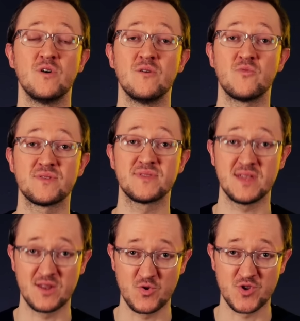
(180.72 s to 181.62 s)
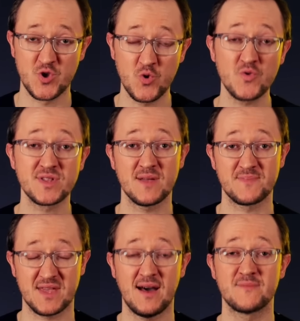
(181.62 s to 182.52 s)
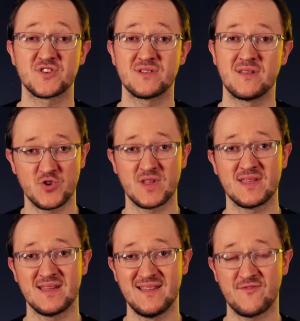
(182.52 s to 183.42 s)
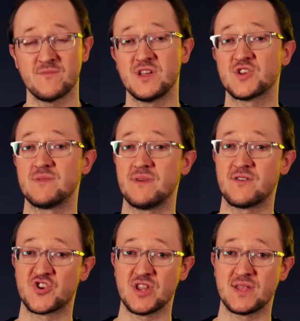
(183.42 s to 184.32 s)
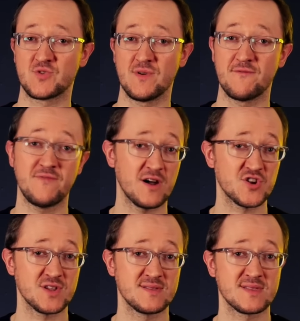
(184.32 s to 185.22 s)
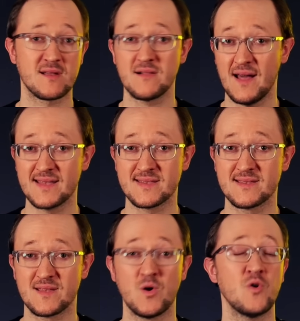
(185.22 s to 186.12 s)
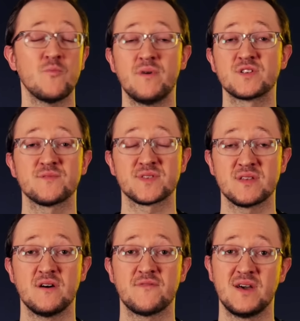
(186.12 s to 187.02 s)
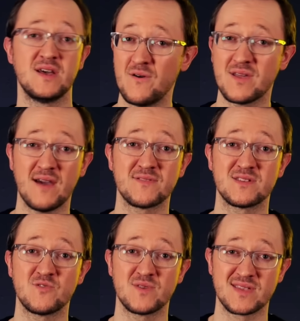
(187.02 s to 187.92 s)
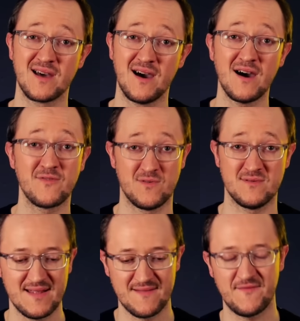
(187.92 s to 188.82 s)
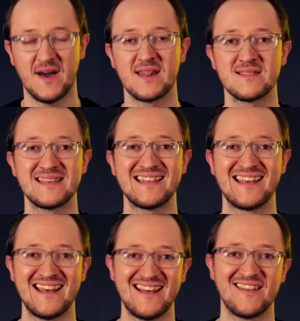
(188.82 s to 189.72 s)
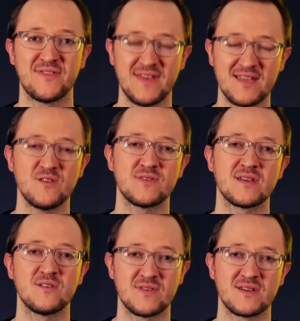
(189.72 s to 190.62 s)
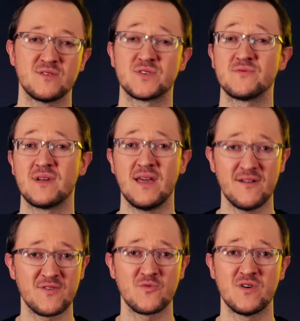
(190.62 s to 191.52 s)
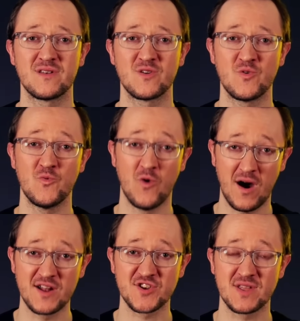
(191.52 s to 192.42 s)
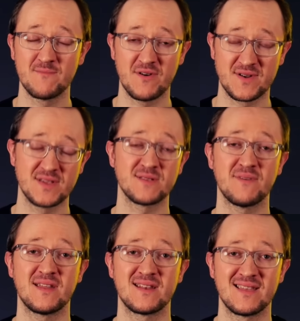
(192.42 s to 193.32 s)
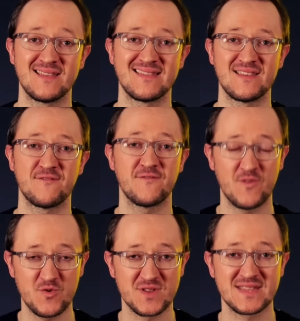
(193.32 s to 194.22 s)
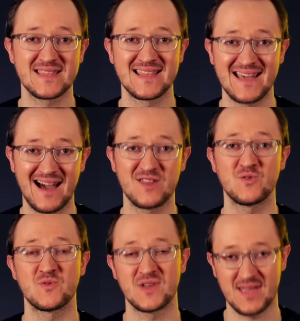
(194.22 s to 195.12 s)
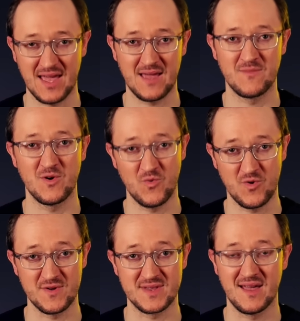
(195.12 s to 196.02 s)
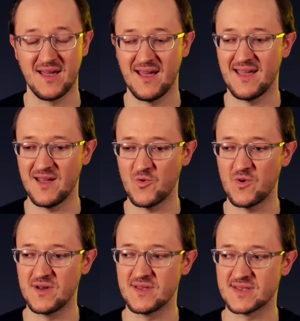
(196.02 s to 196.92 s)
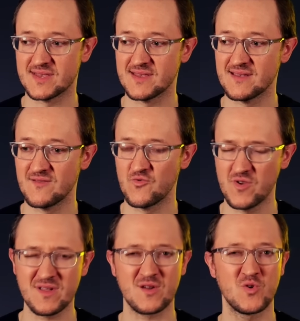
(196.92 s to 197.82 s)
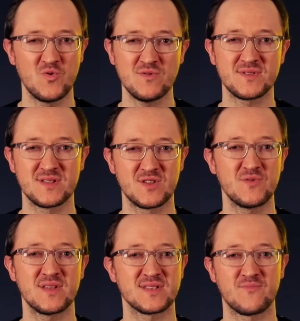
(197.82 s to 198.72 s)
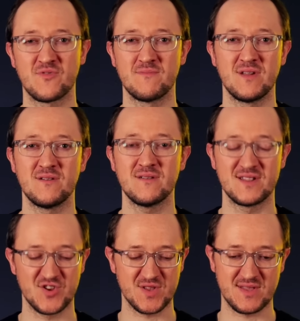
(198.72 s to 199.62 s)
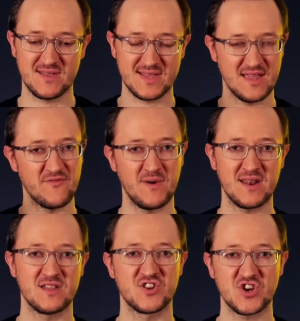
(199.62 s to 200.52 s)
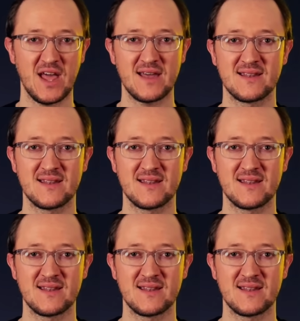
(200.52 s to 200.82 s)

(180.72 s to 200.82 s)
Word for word: Well, with the new tooltips option, you can get information about GDScript functions, classes, a whole bunch of stuff. All you have to do is hover. And finally, thank you to everyone who watched and participated in the first Godot Game Awards. It was really cool to do it as a premiere and just see everybody in chat.